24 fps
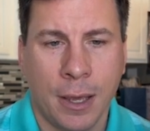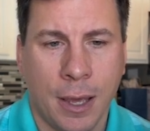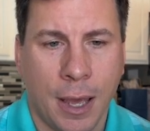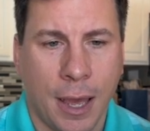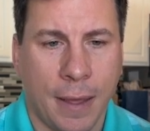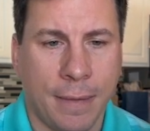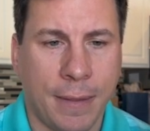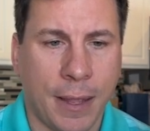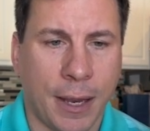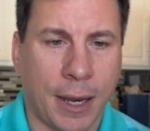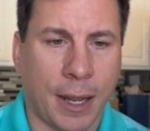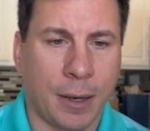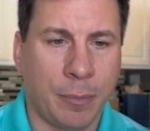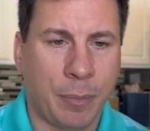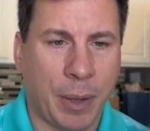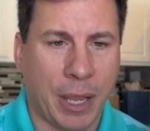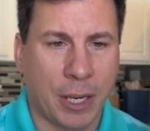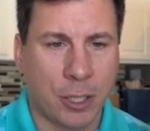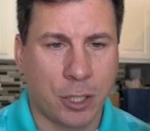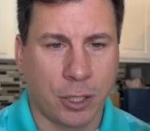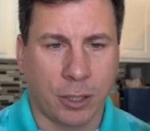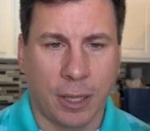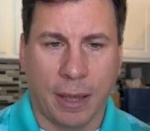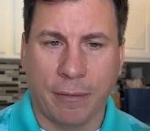And then on
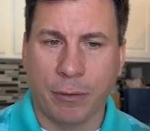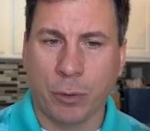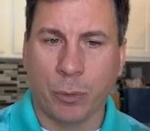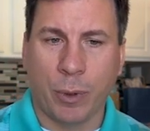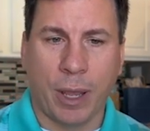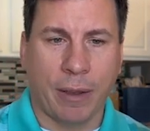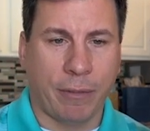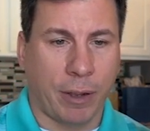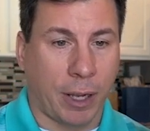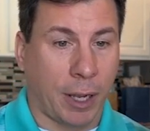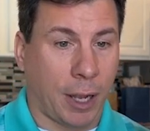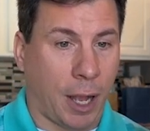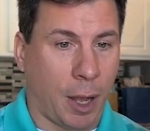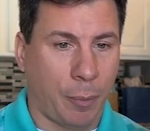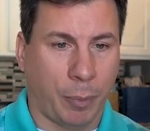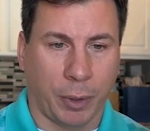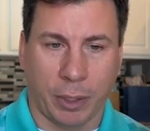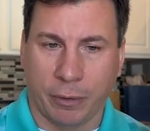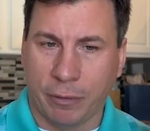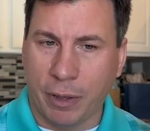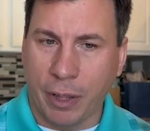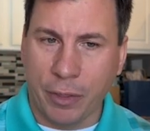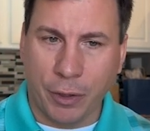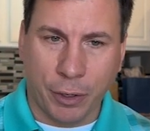page 11, we have a
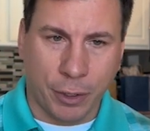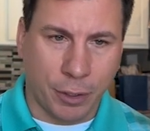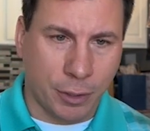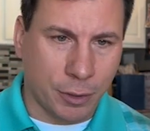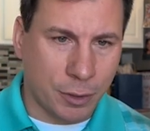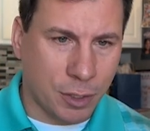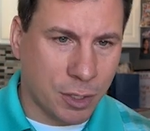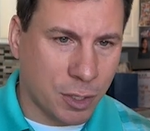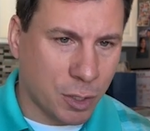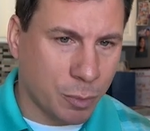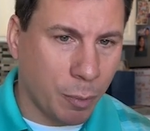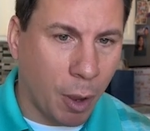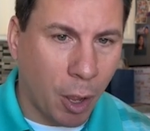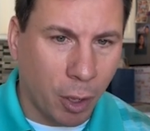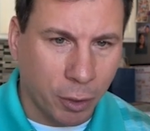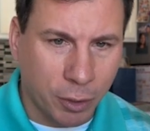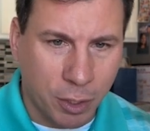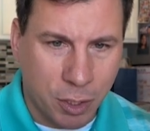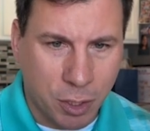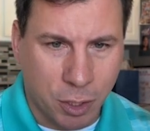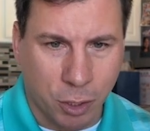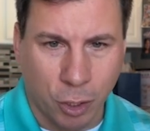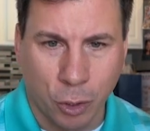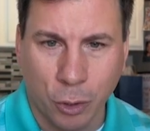couple of other small
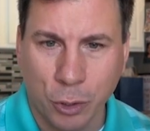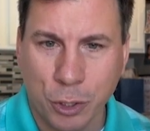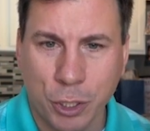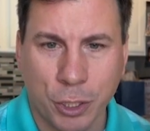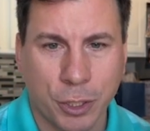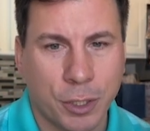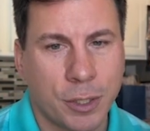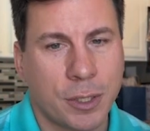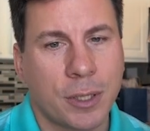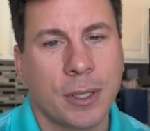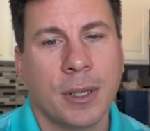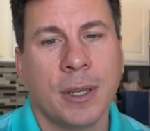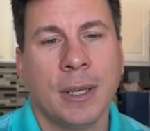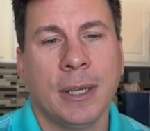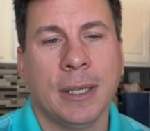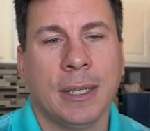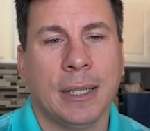disclosures.